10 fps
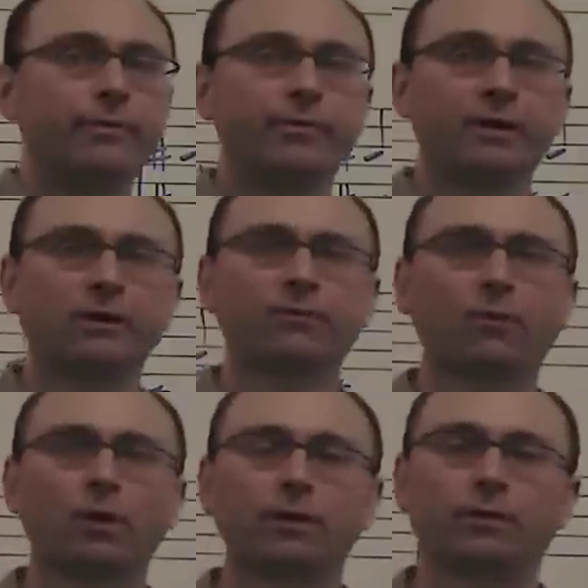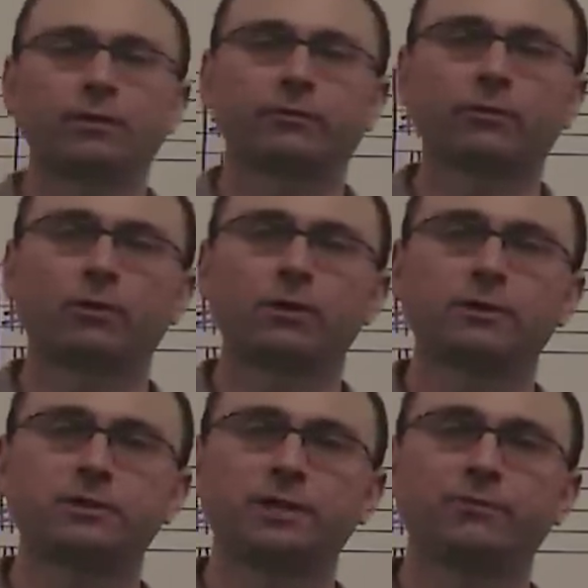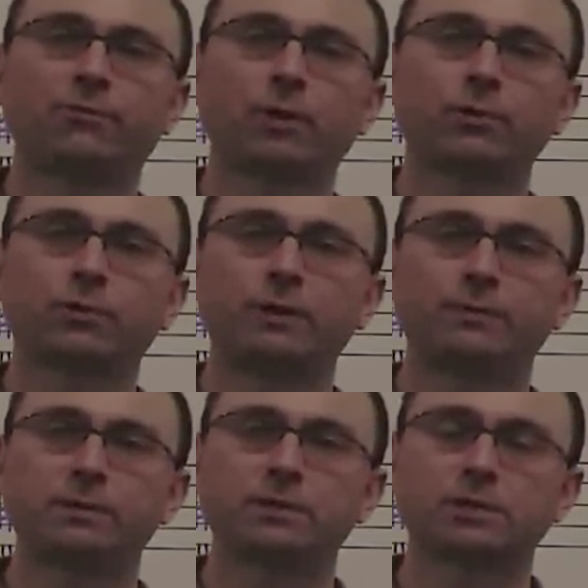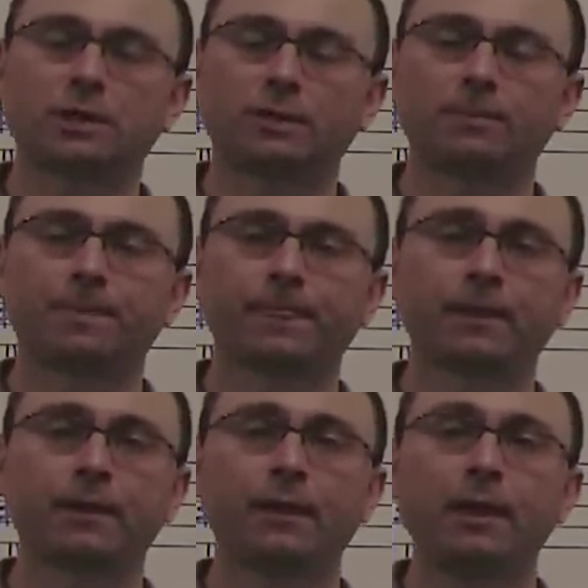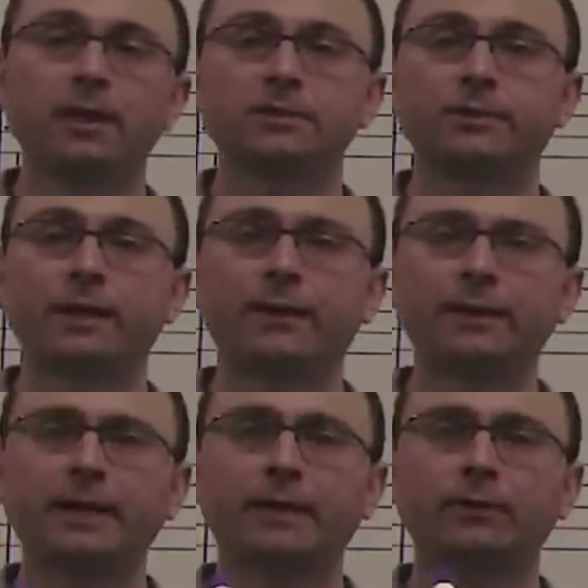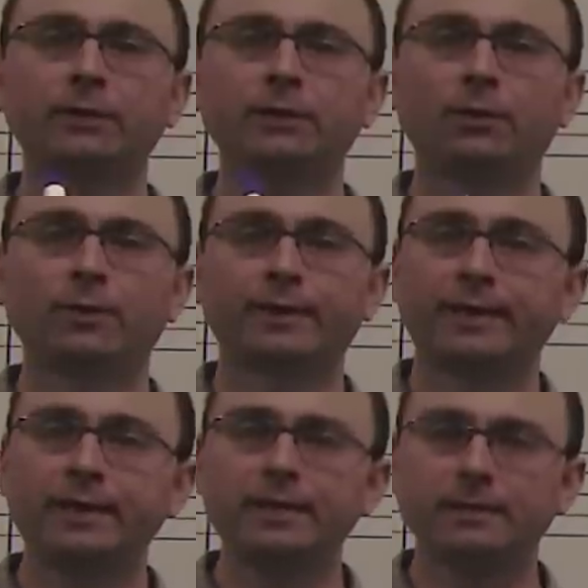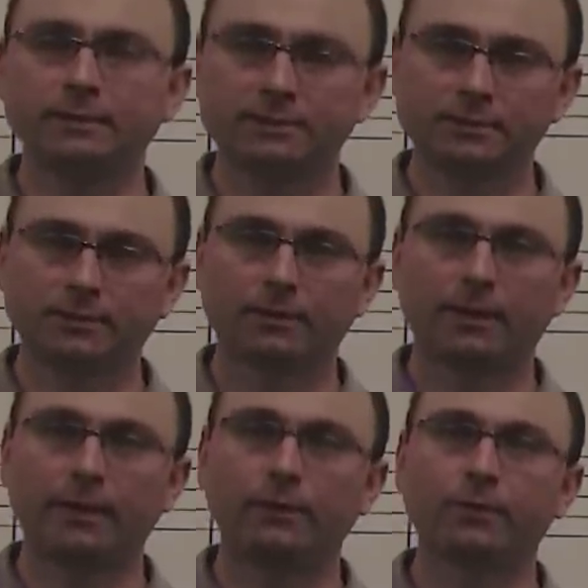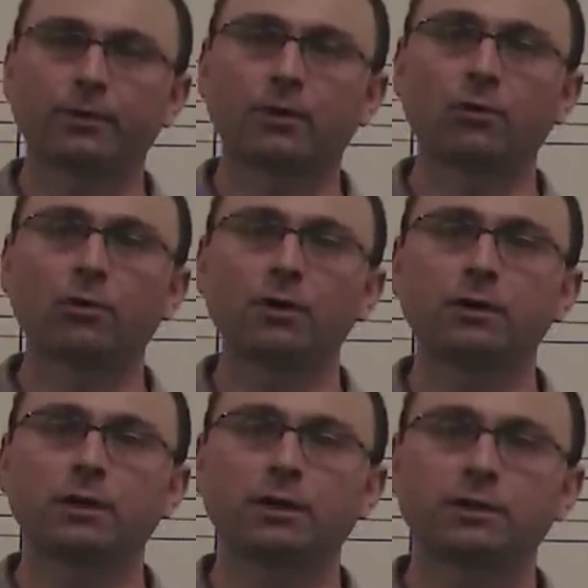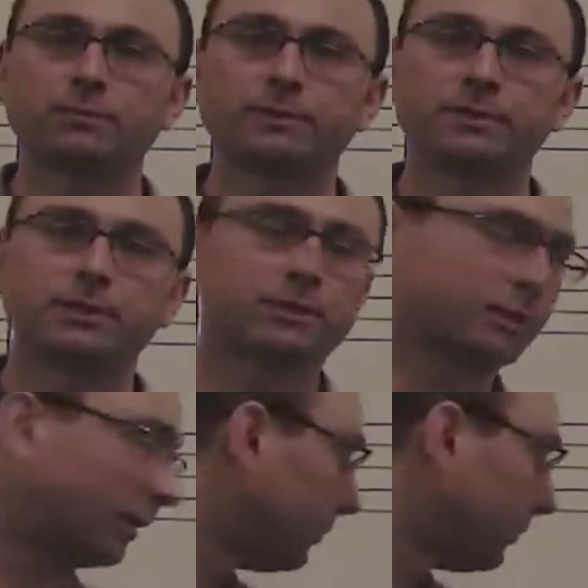Therefore, this chord is in 4/3 position. So now I not only know what the key is, I know the chord and its position.